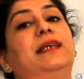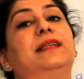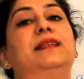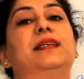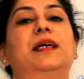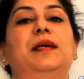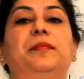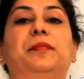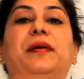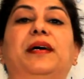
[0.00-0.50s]
and
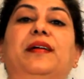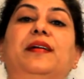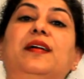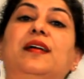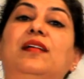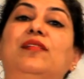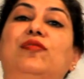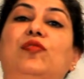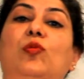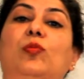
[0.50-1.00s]
the
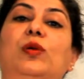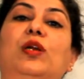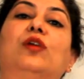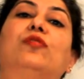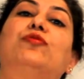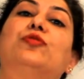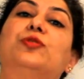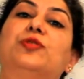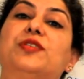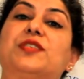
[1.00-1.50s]
empirical
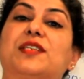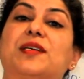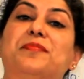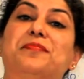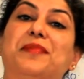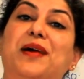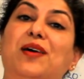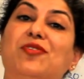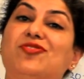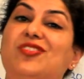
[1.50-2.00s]
formula for this
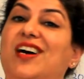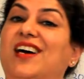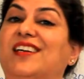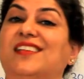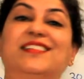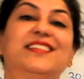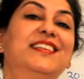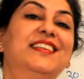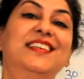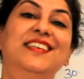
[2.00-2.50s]
compound
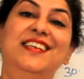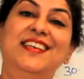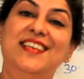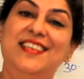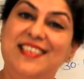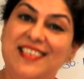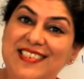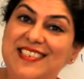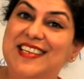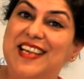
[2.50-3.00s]
are the
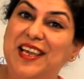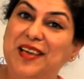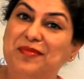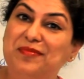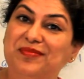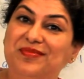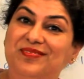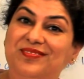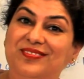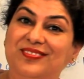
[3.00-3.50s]

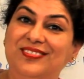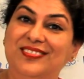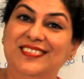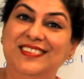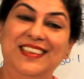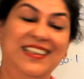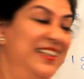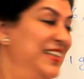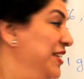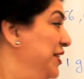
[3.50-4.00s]
same.
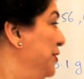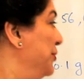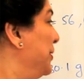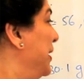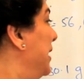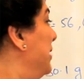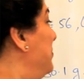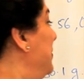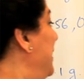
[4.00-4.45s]
You get